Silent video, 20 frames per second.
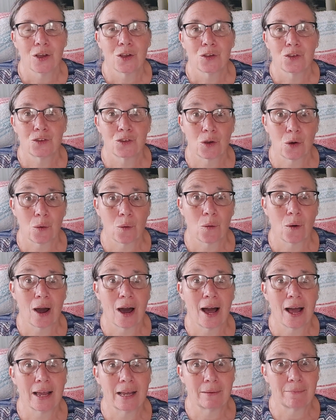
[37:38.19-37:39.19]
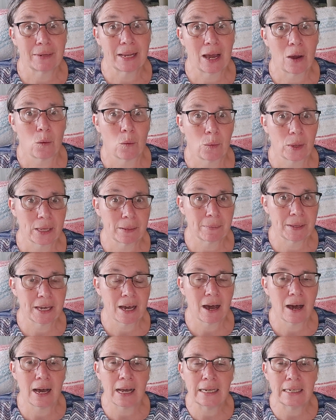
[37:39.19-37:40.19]
So I am now a week
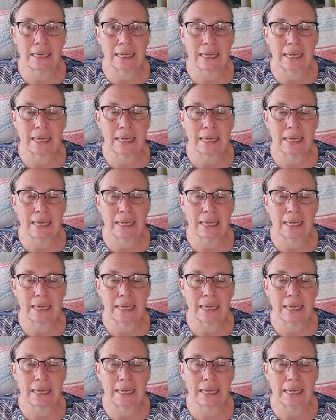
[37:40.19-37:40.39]
behind,